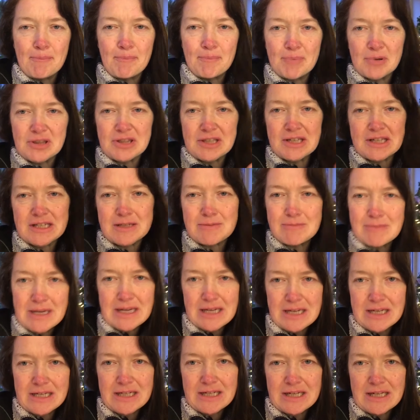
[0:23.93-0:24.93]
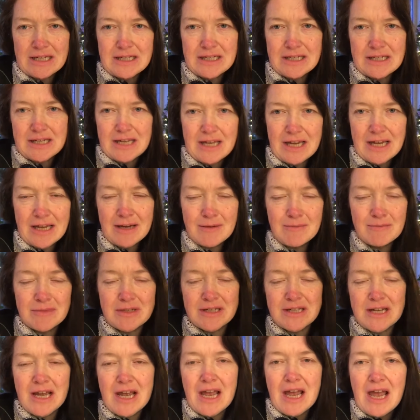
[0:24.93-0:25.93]
but this mane needs
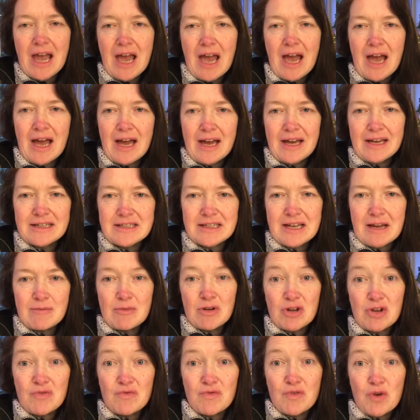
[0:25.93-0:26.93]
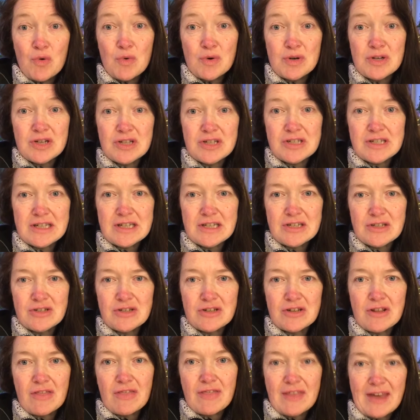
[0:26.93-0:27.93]
tamed, and I'm looking forward
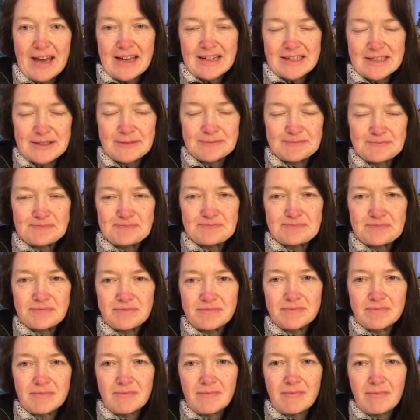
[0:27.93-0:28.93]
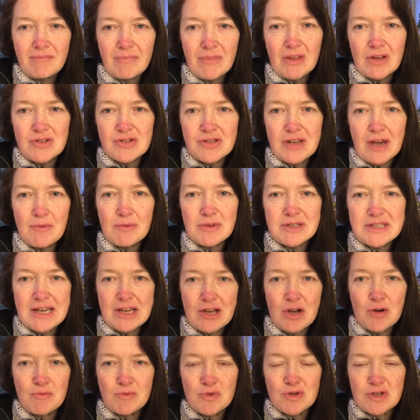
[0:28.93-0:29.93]
to that. So that will
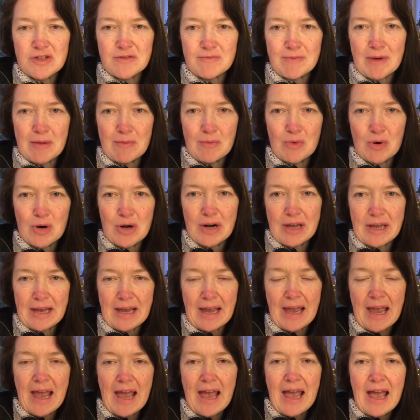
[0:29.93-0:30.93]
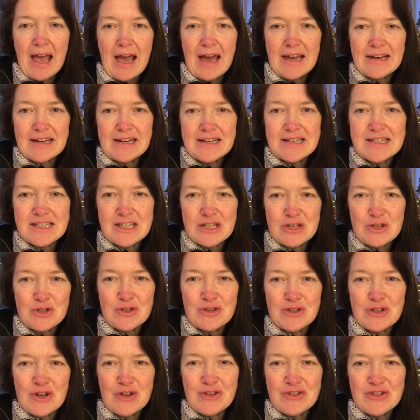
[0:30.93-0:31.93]
take up most of my morning, and I'll see you
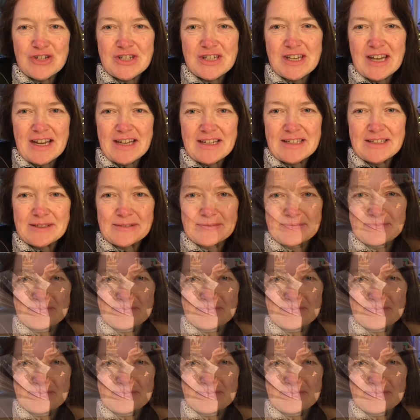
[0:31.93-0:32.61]
on the other side.